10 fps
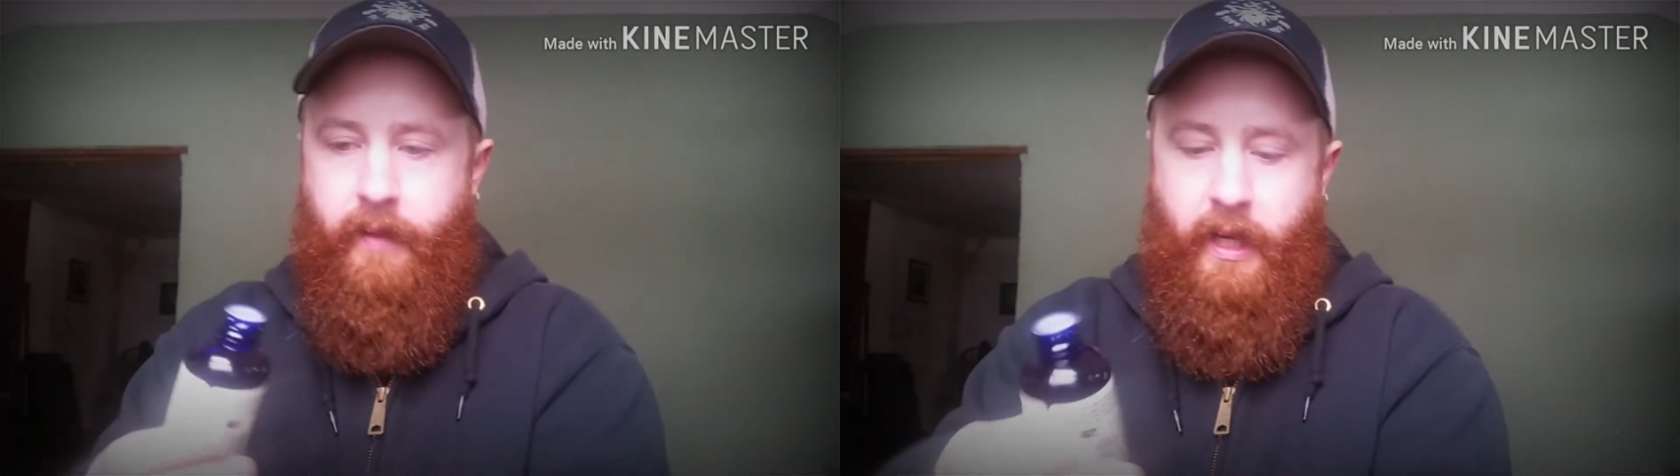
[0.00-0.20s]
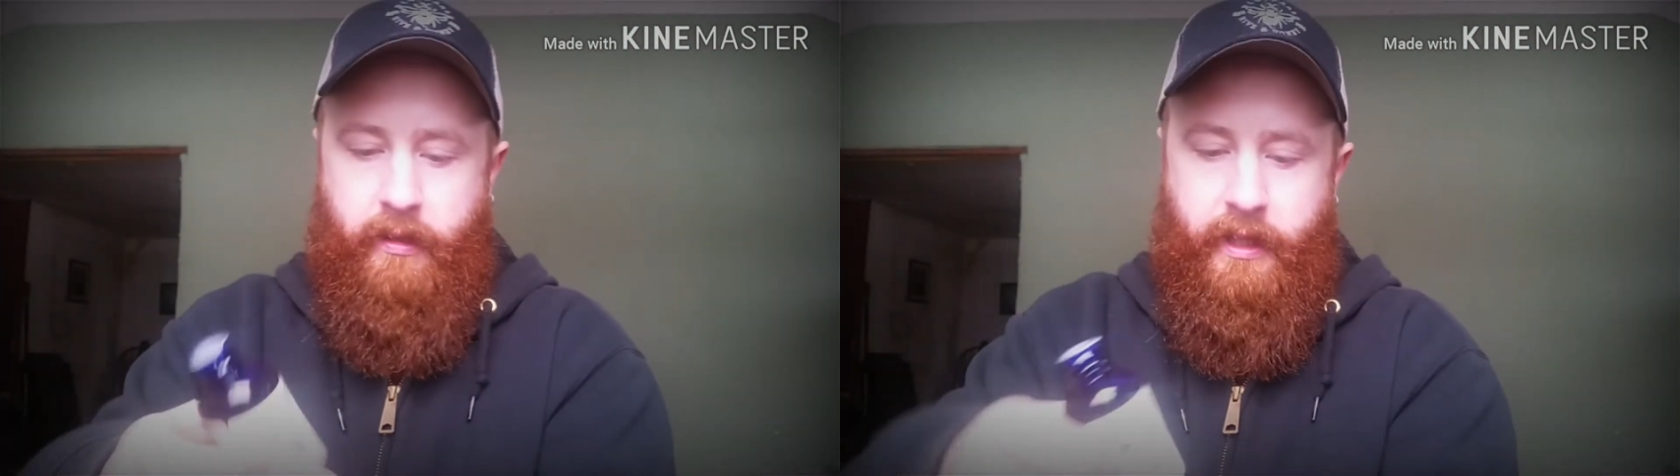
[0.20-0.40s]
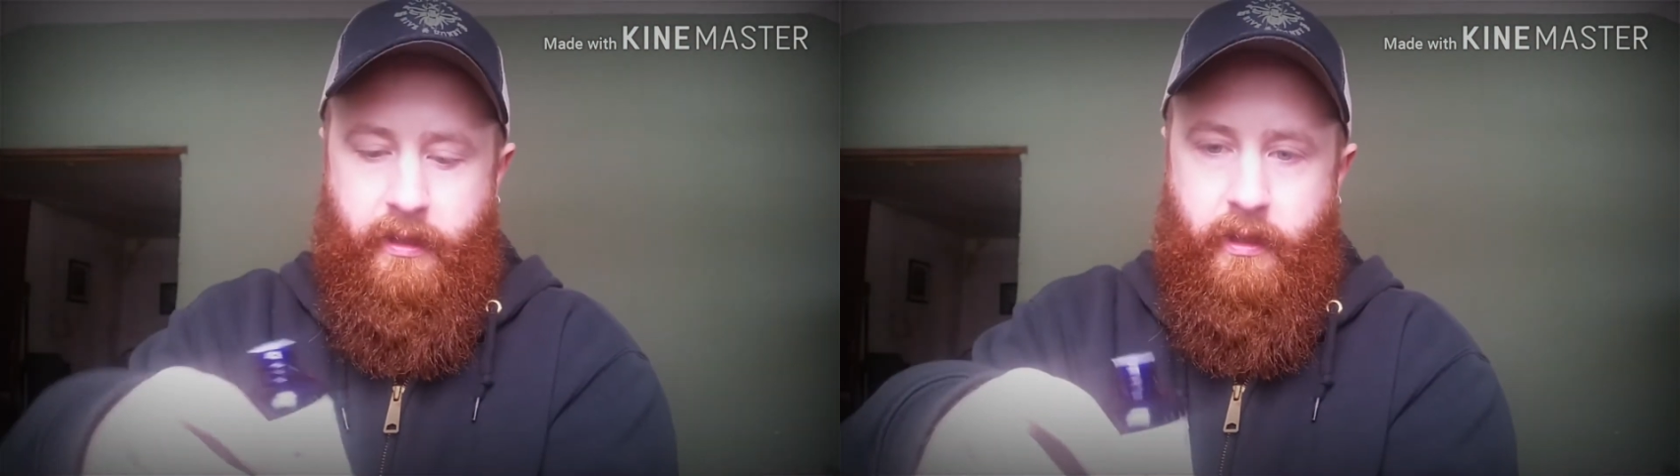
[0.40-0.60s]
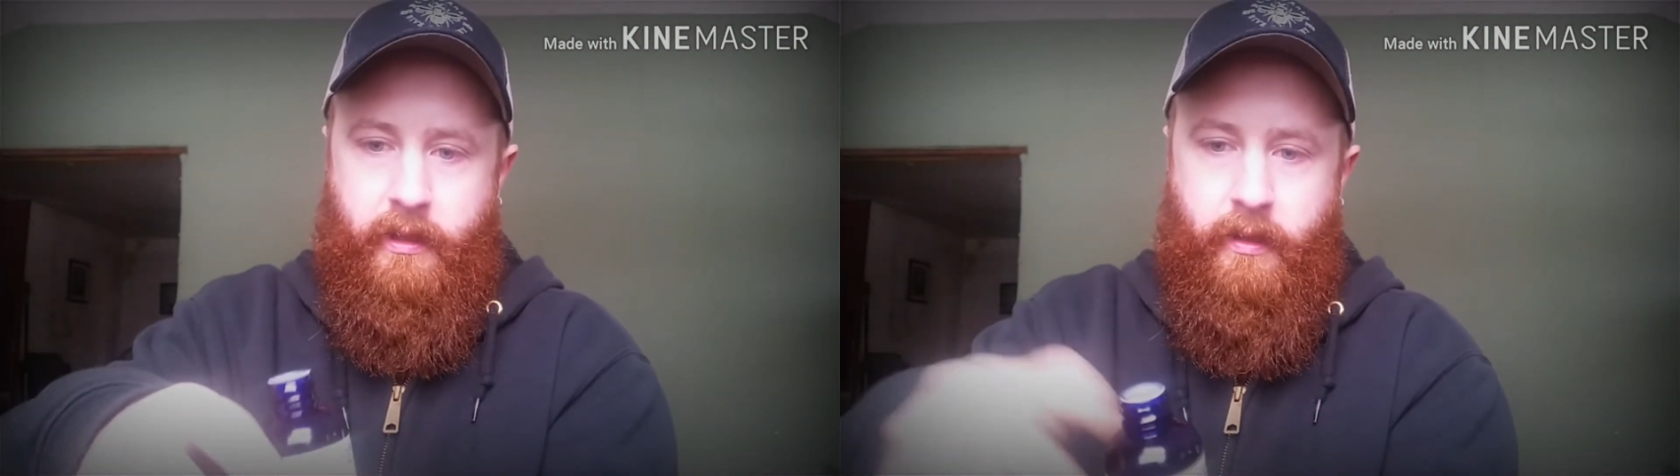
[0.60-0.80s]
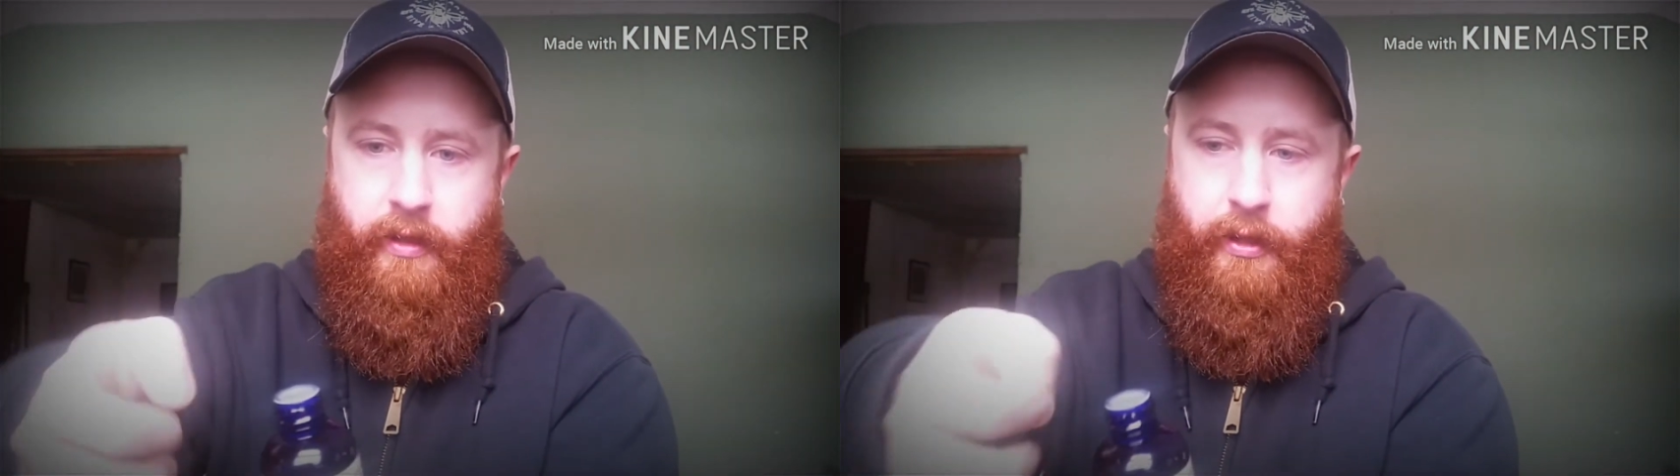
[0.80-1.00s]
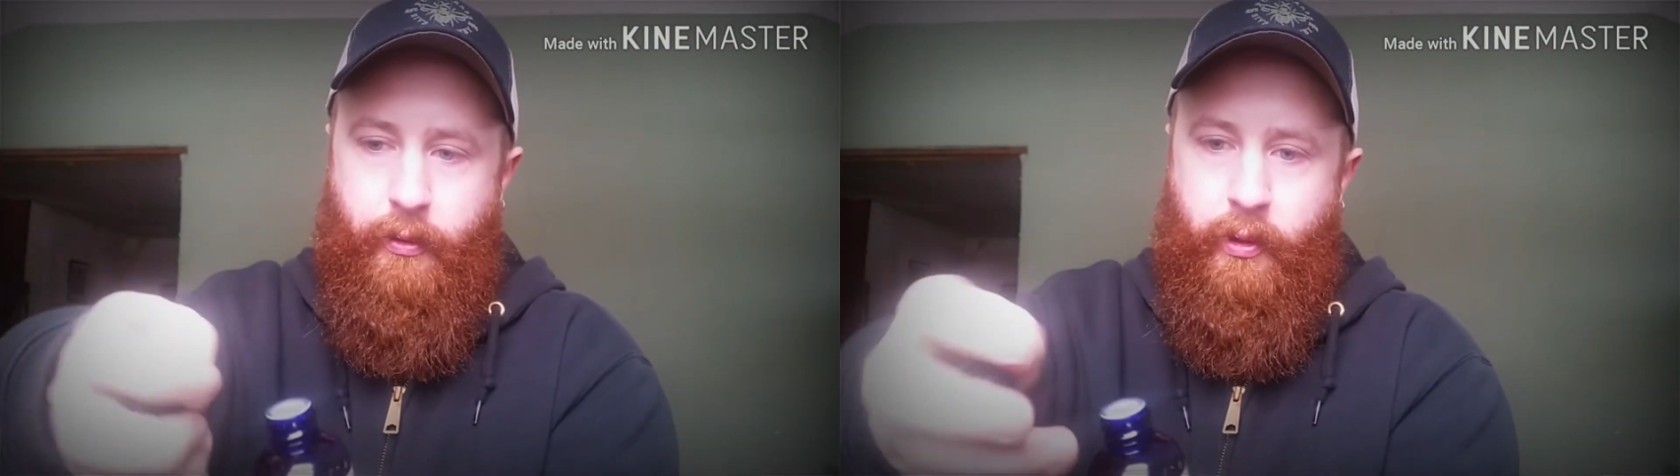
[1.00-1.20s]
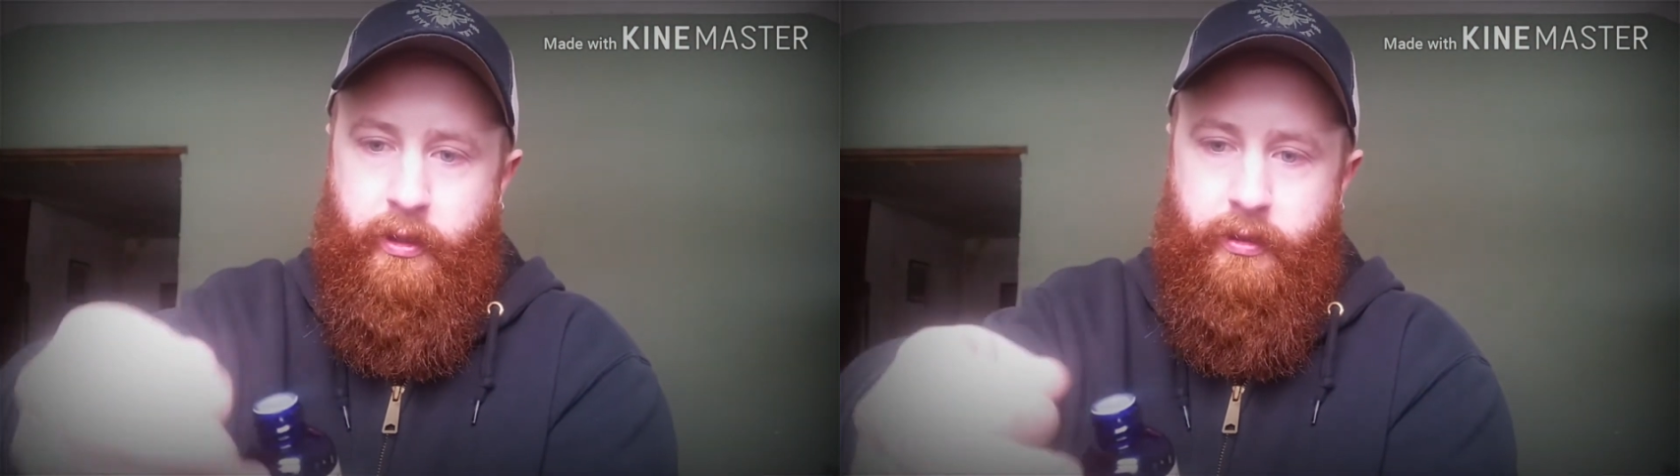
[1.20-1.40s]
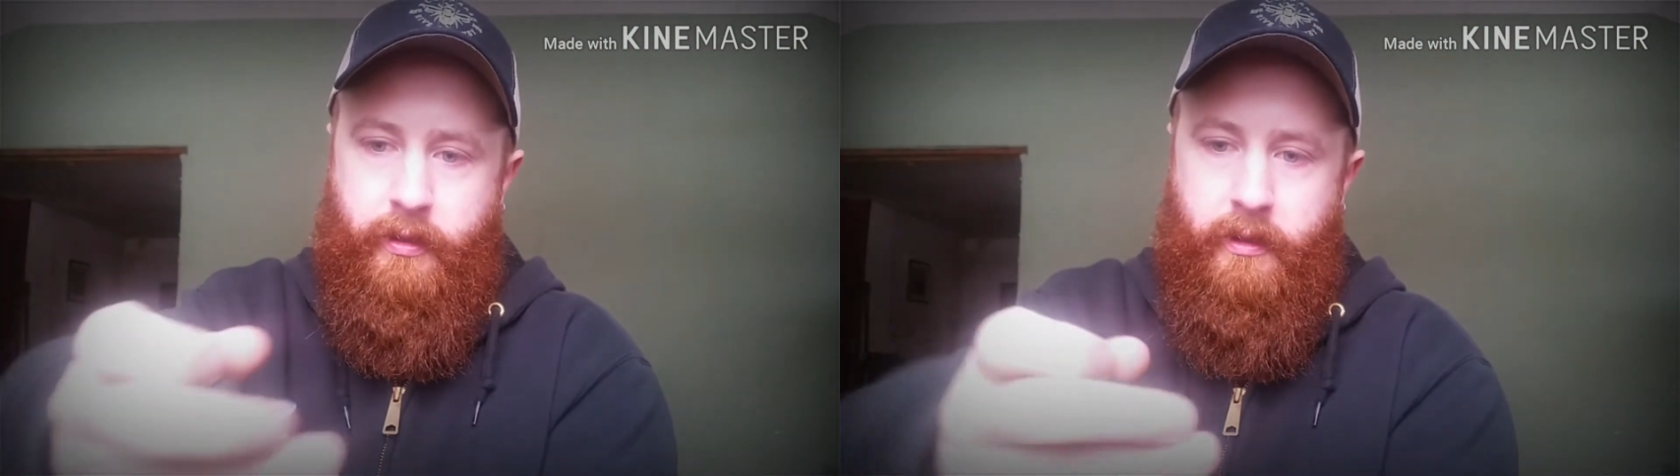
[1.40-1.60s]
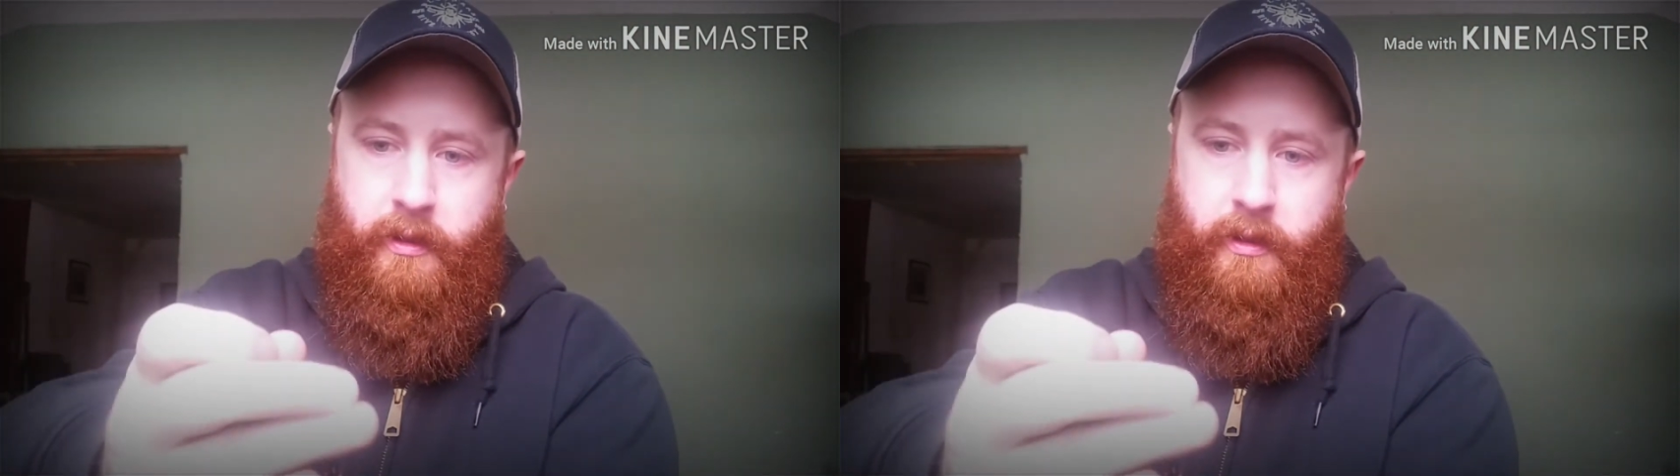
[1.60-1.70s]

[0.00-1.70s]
I like the thicker oils.